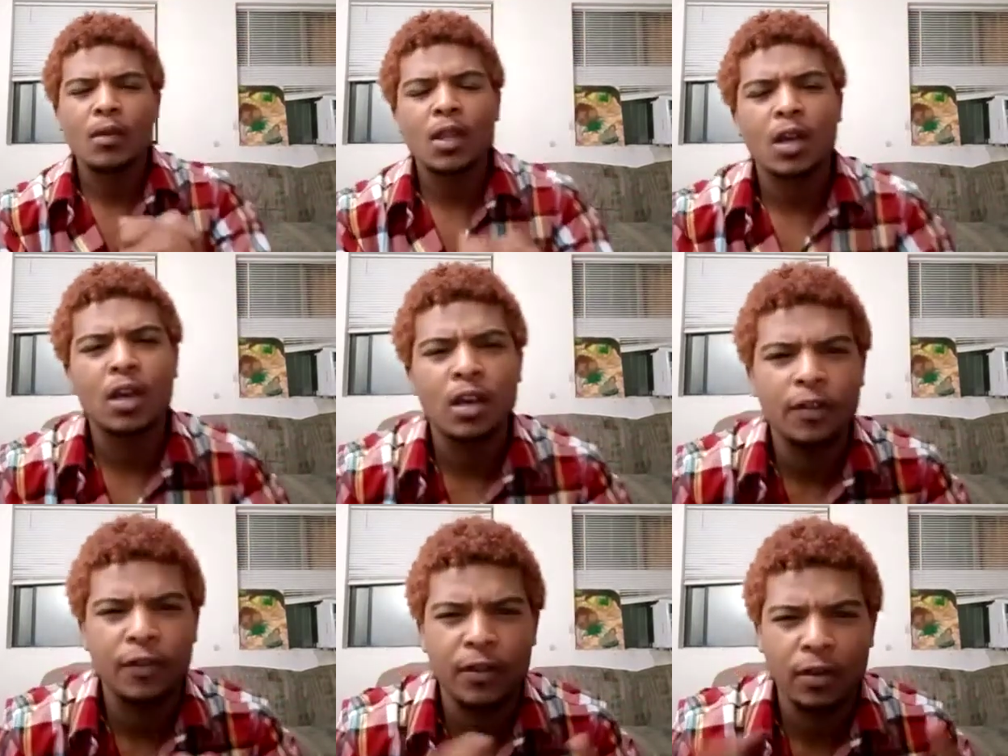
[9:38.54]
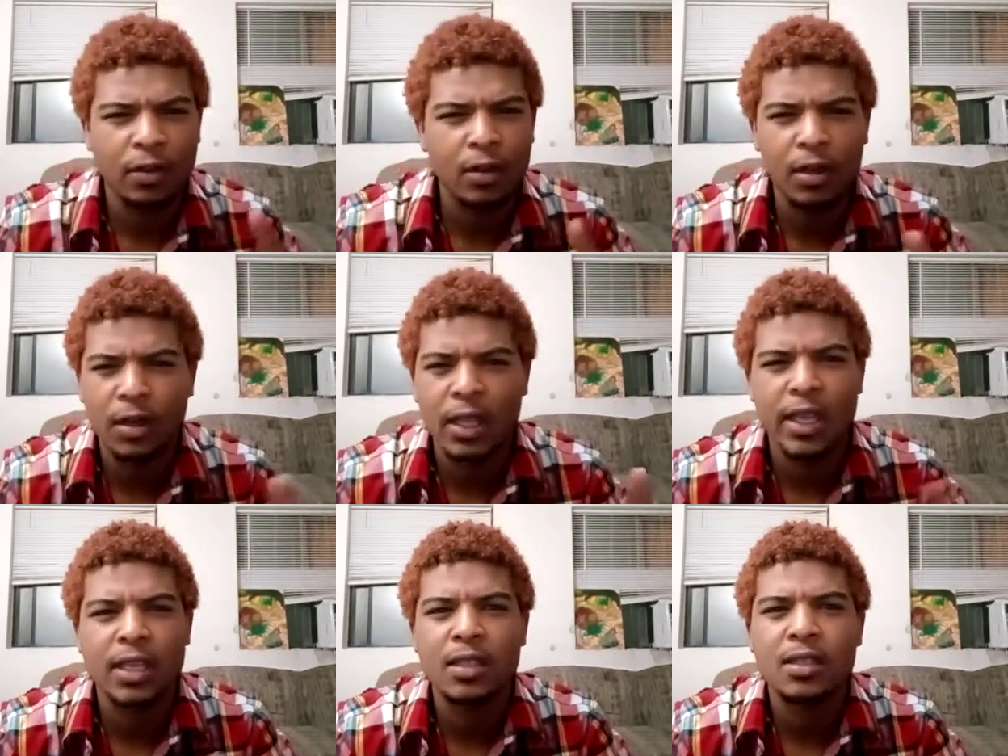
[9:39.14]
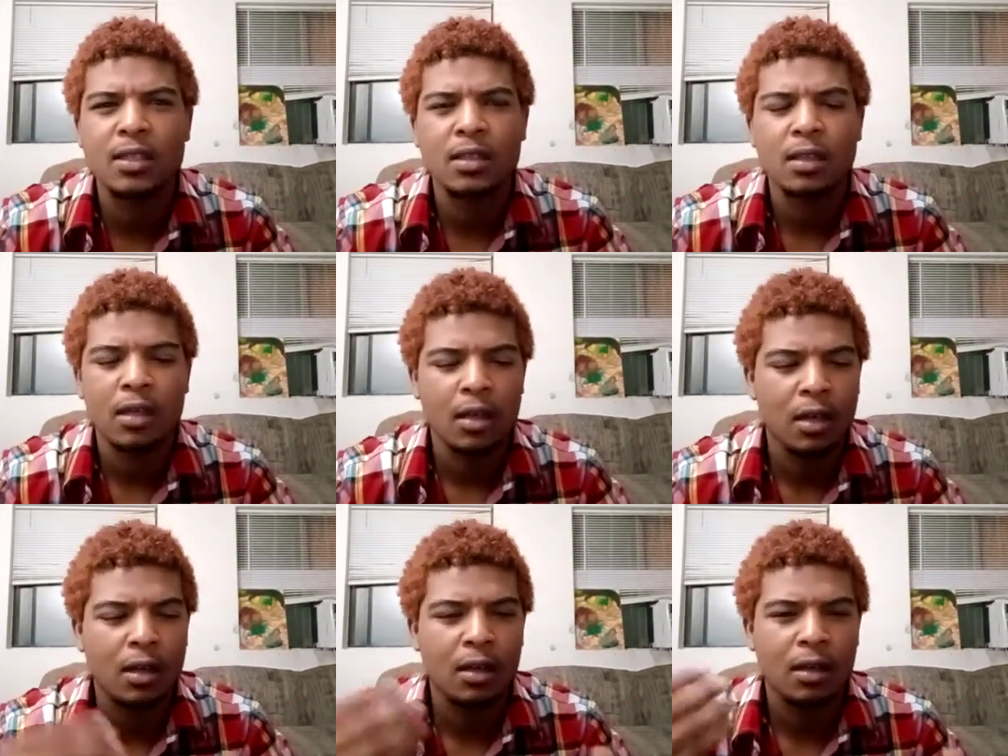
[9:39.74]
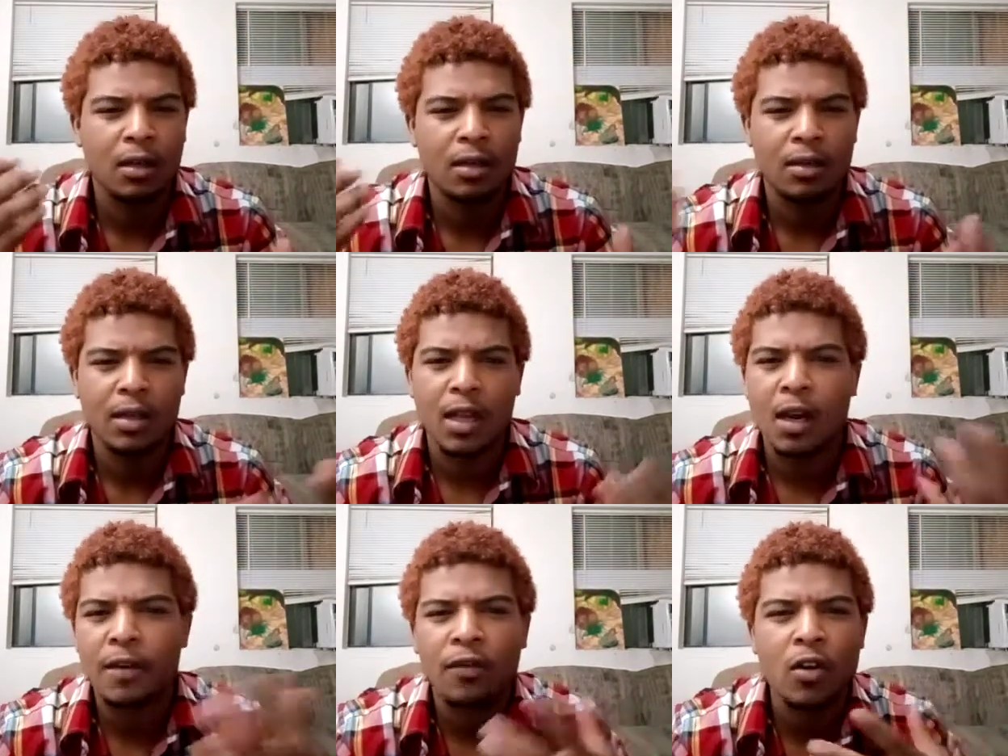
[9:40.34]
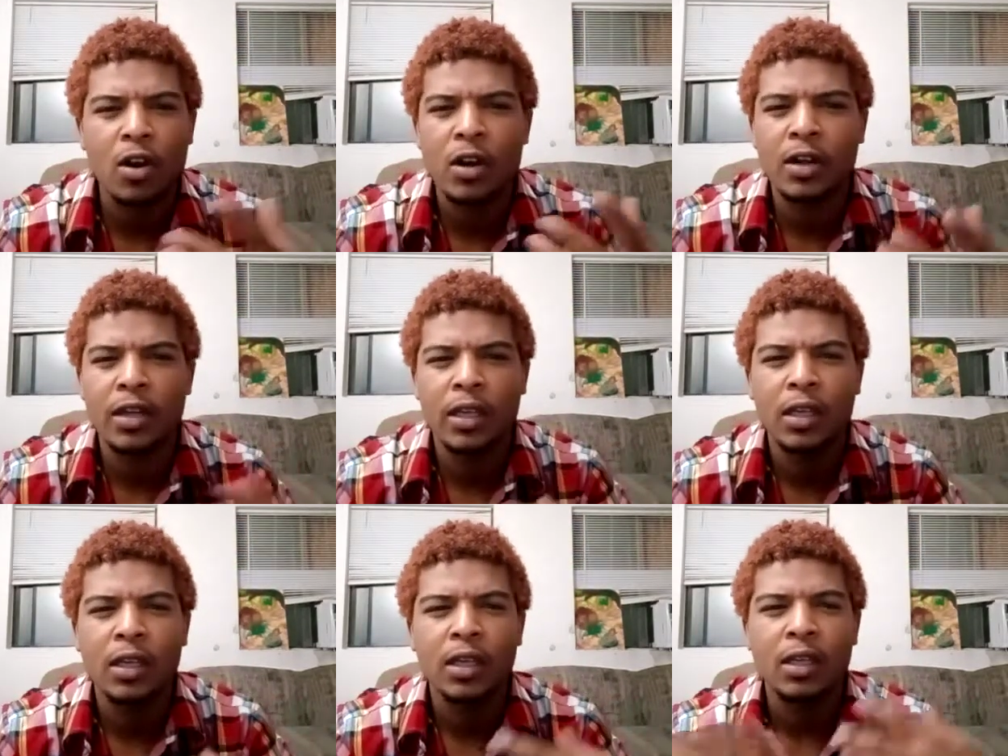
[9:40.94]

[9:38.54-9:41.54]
A few of the things that I've already